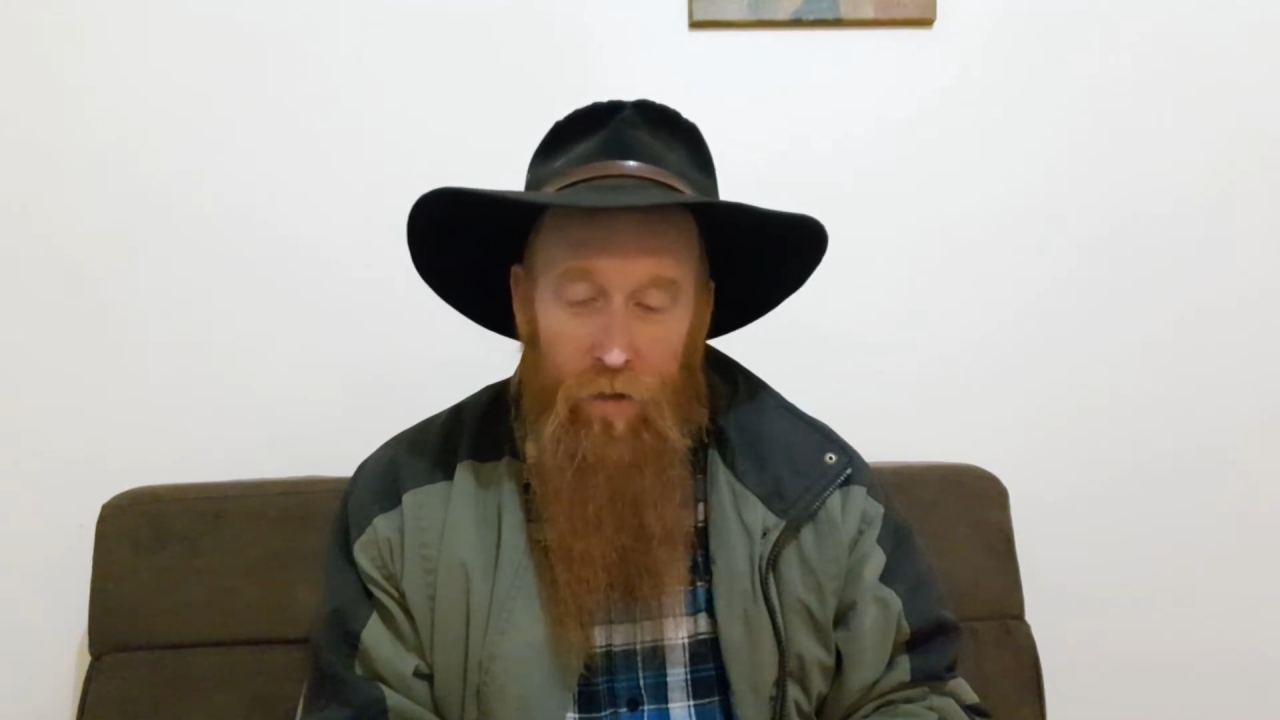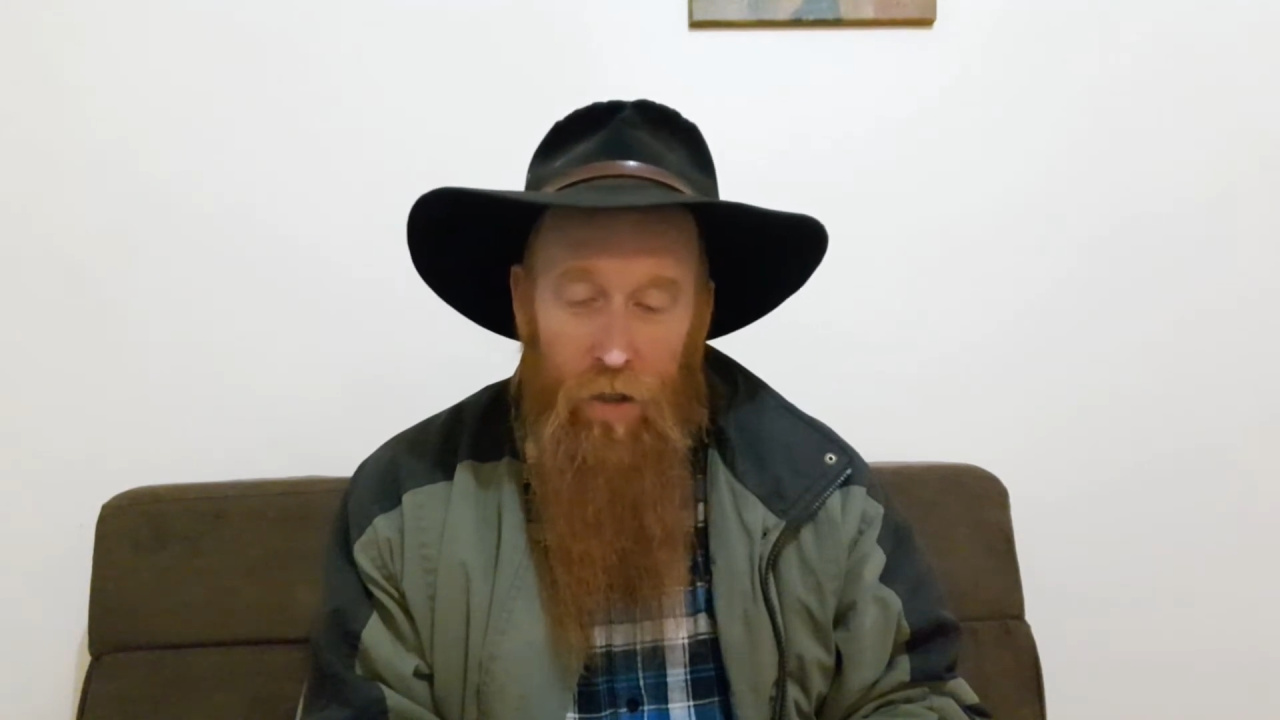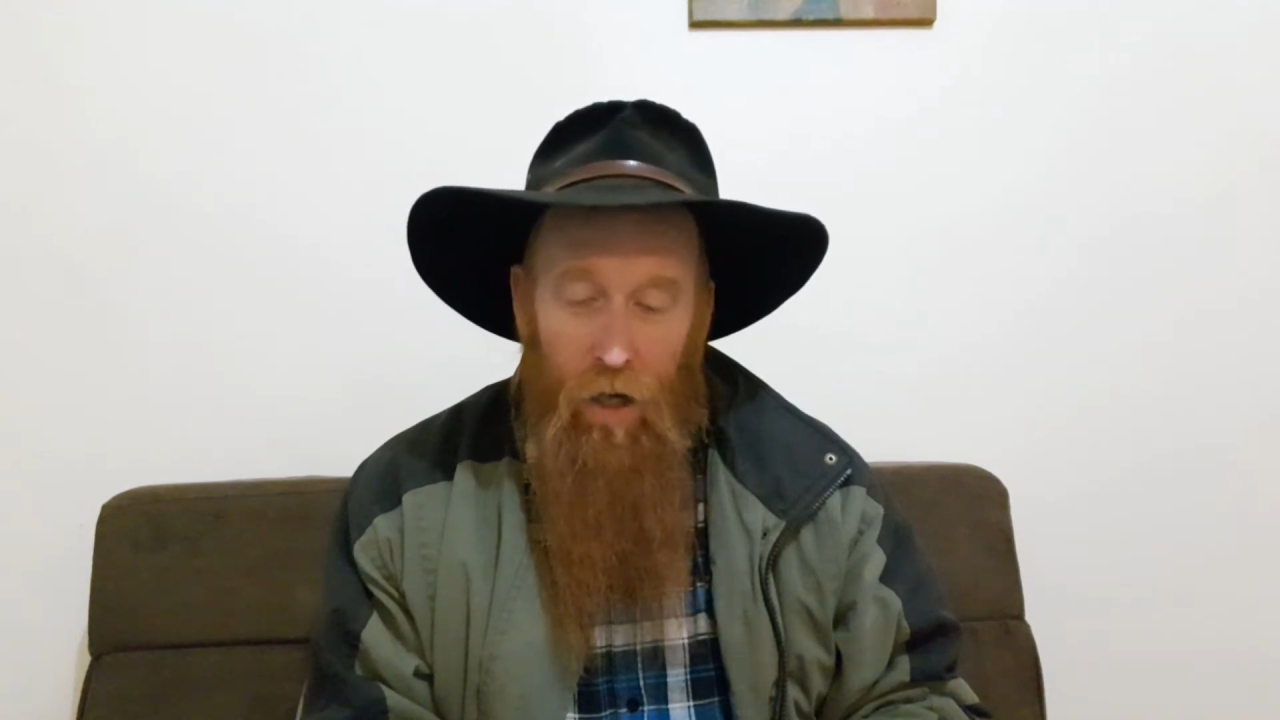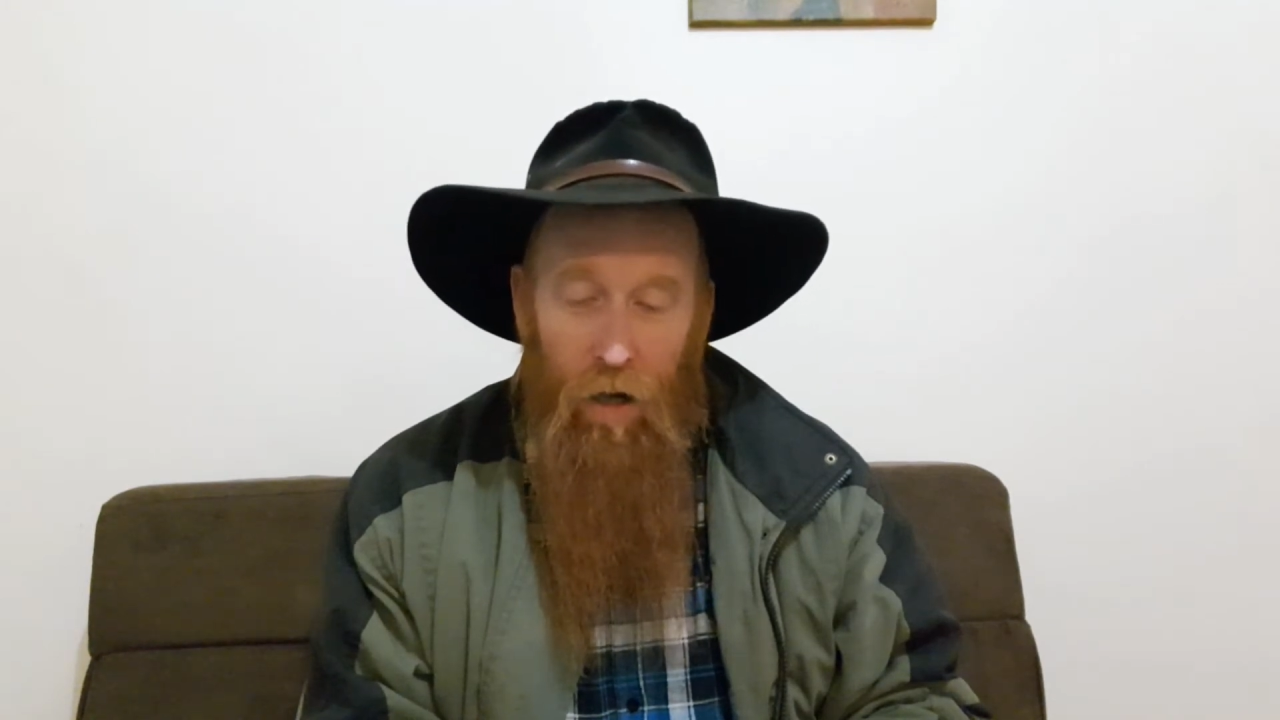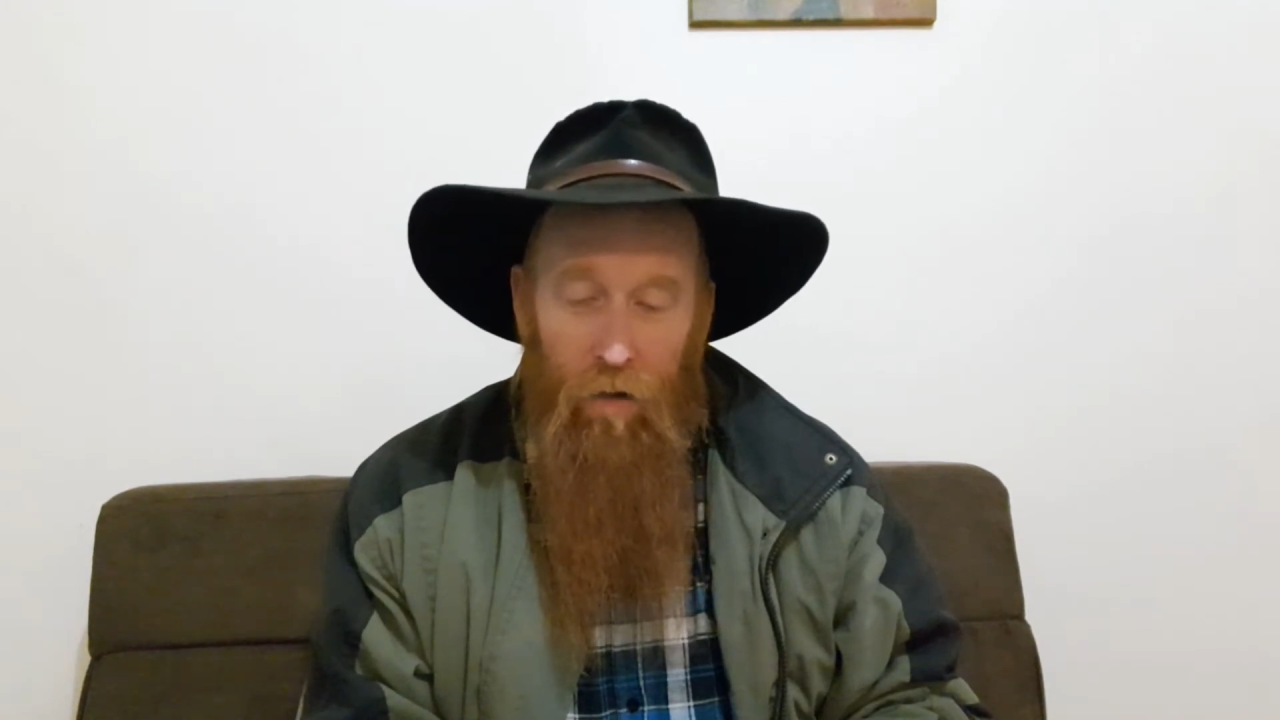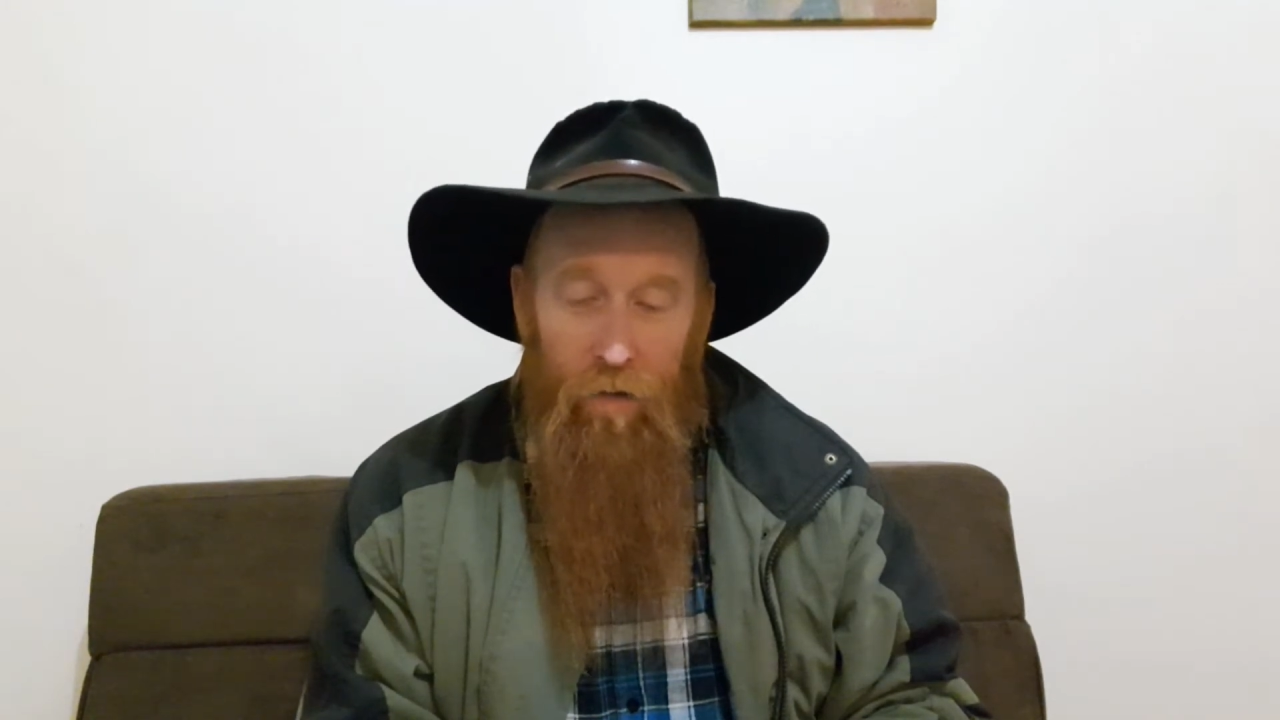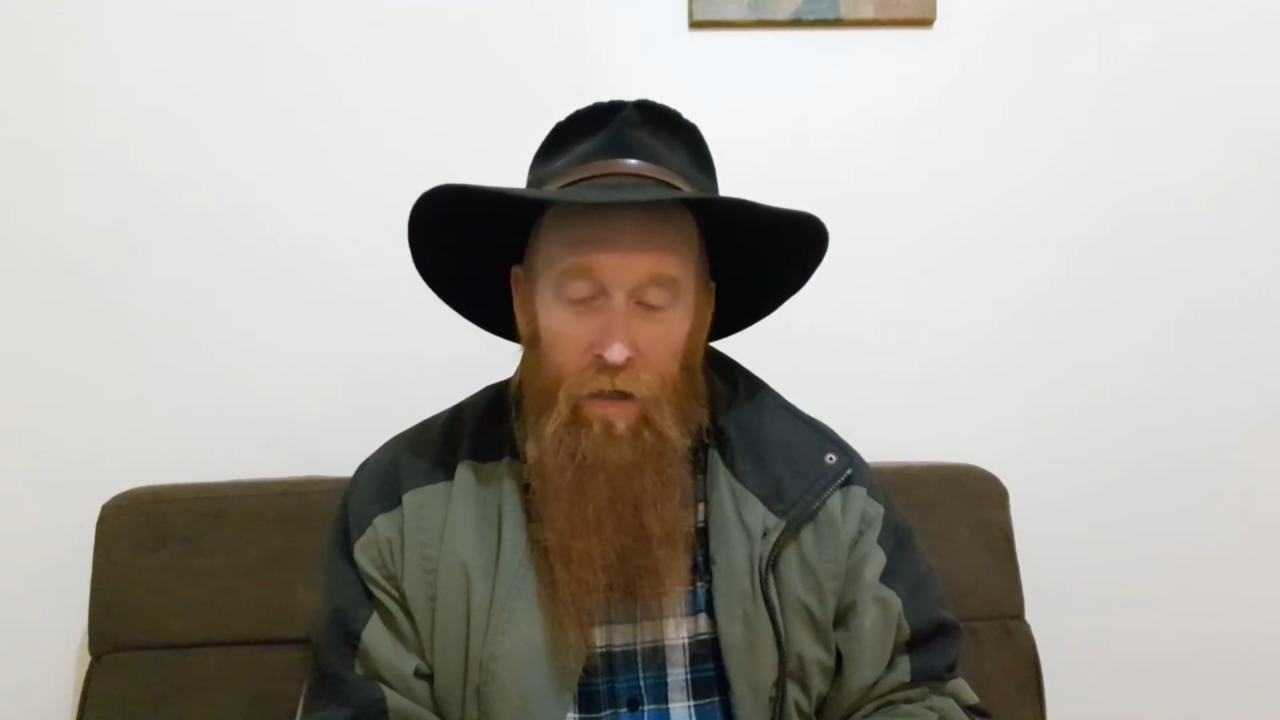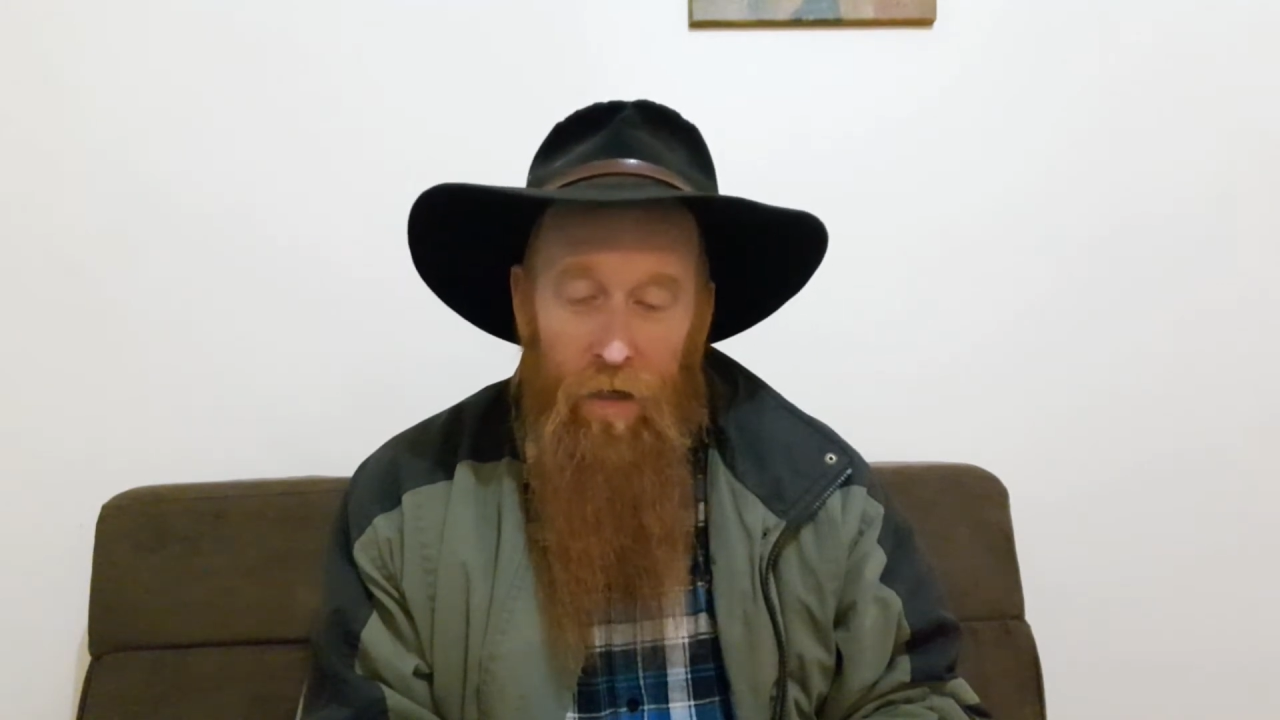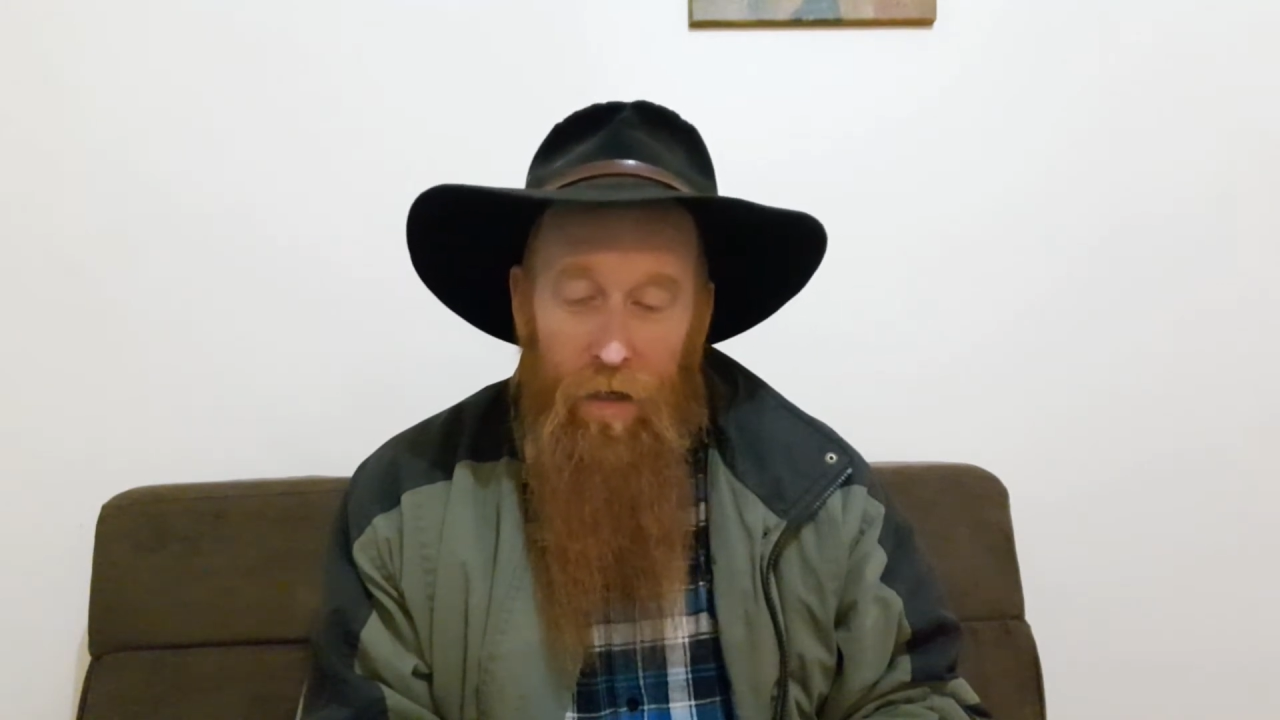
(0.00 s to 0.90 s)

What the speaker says: child